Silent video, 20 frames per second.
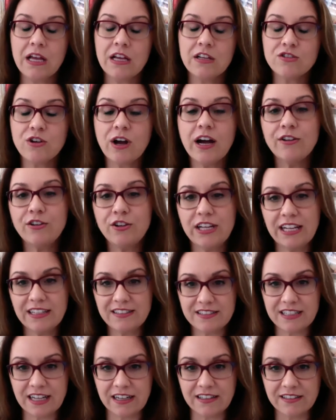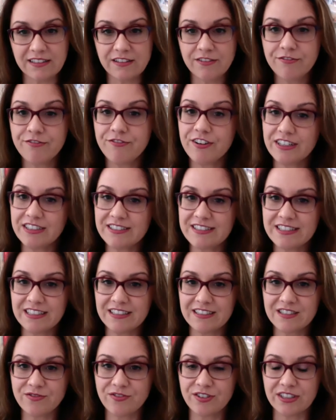So how do you get started? First
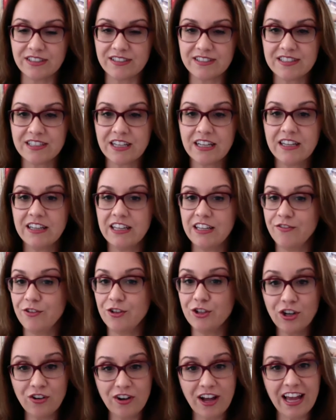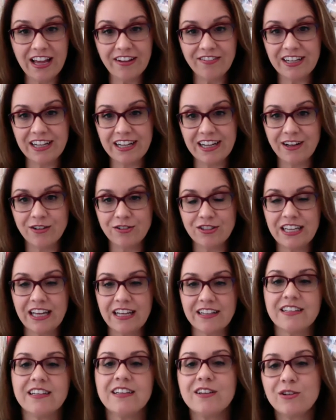things first, if you don't have an account
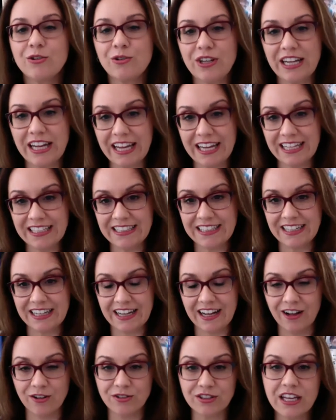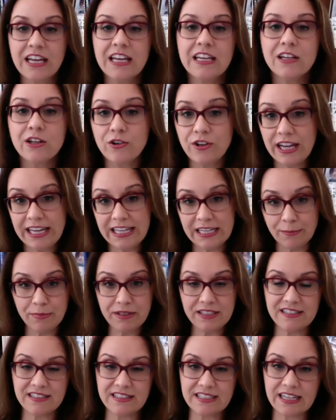yet, create an account. Create a
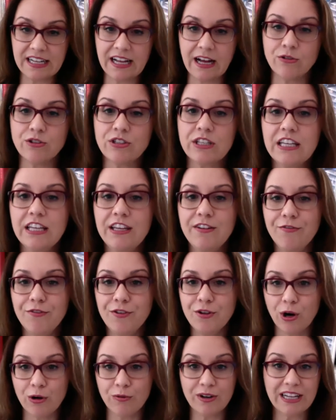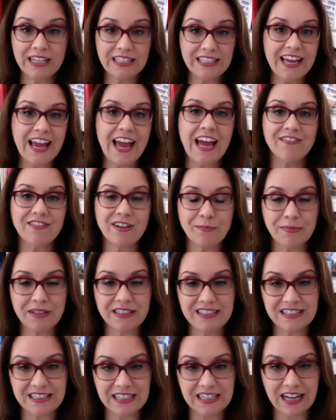business account. If you already have a
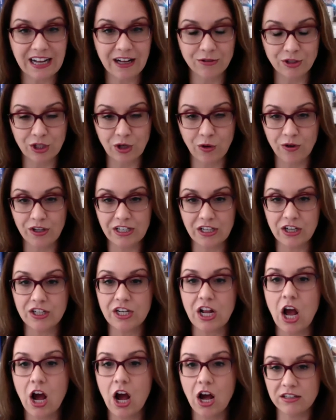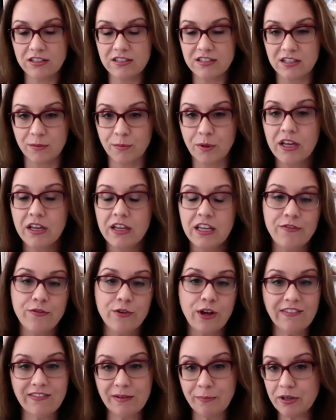business account going on, awesome. If
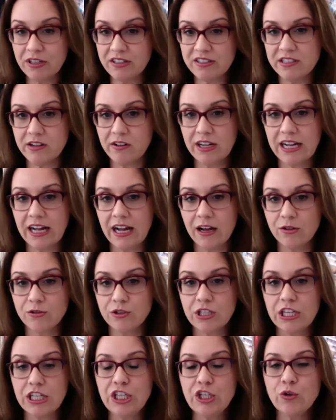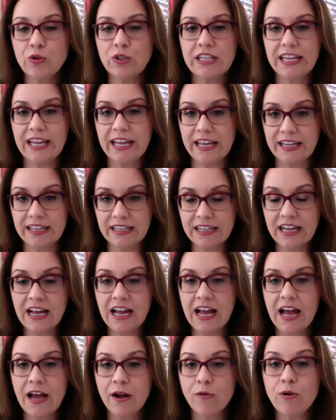you have a personal account, you can
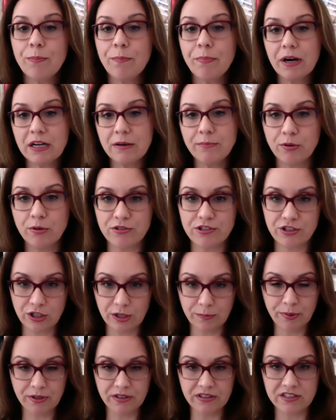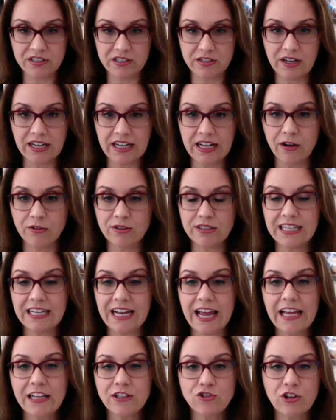repurpose your personal account.
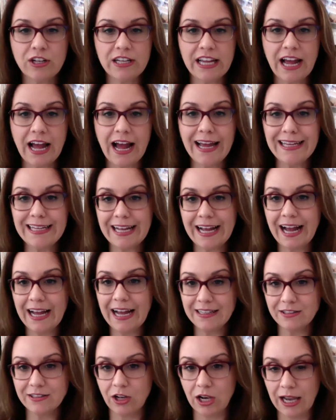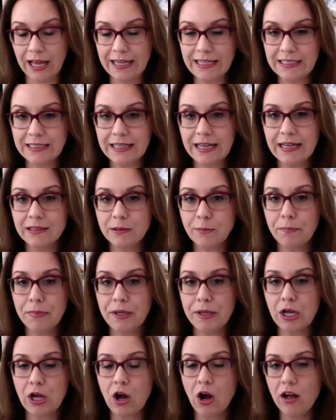And actually, I kind of like that
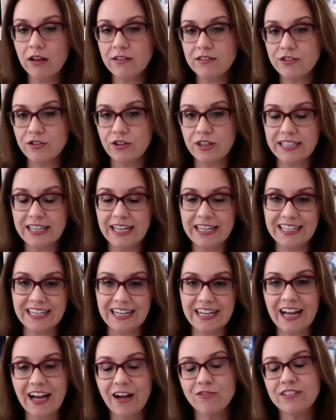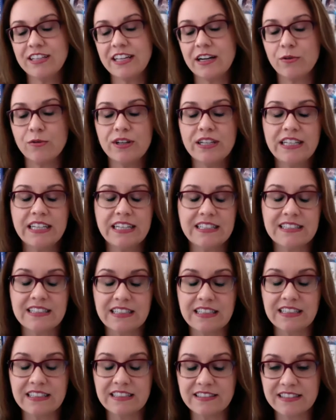because you're getting an account that already
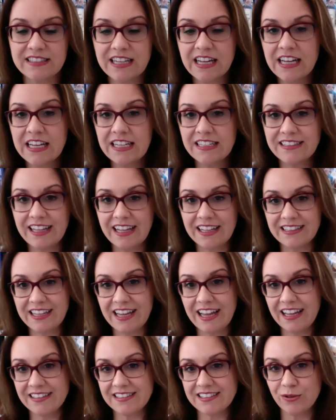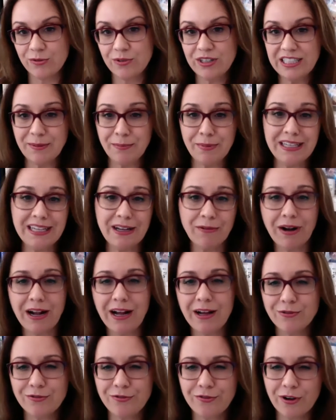exists, that has already been
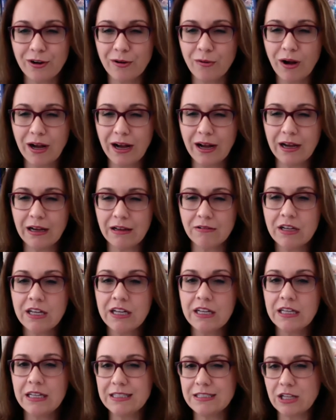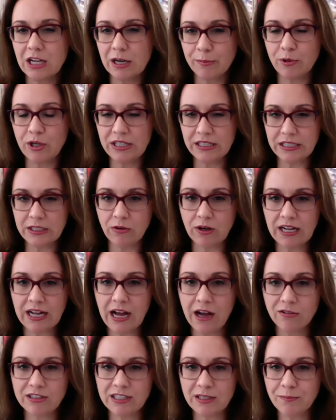around for a while. It's not a brand new
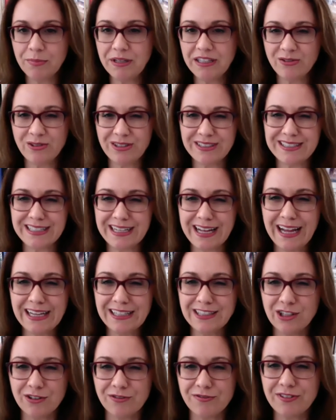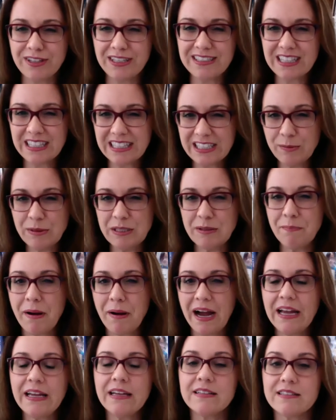account. And Pinterest kind of is a little
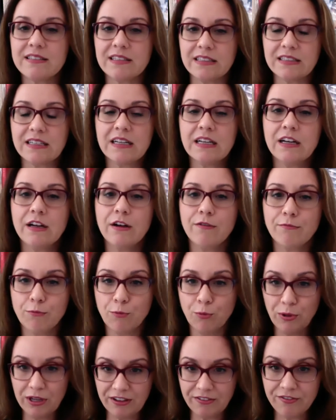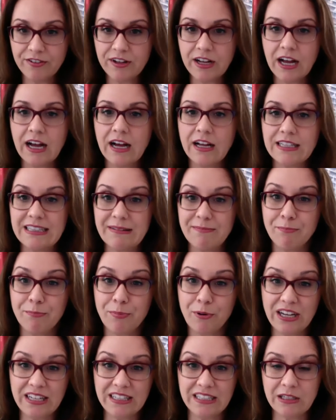biased with
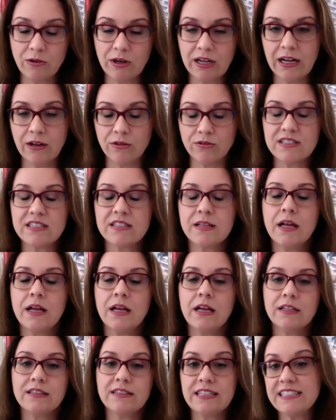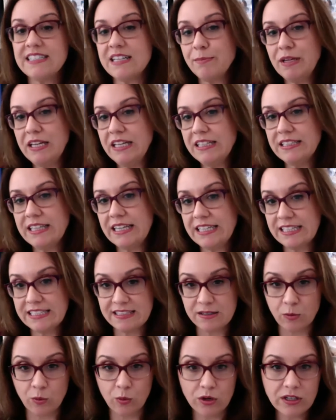brand new accounts. Doesn't mean that it
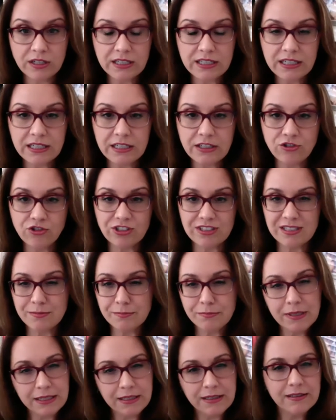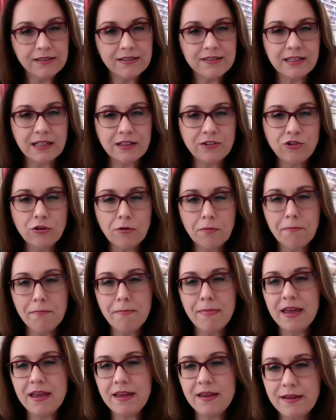doesn't work. It just means that you
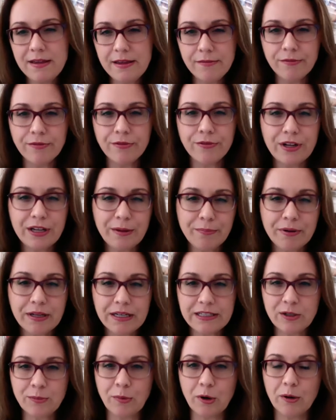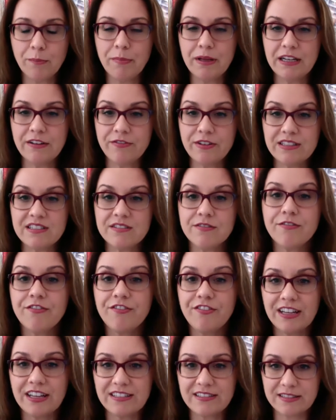may reap a little more benefits
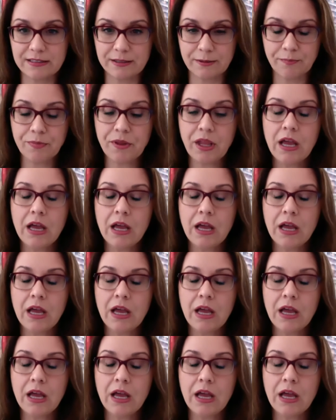faster.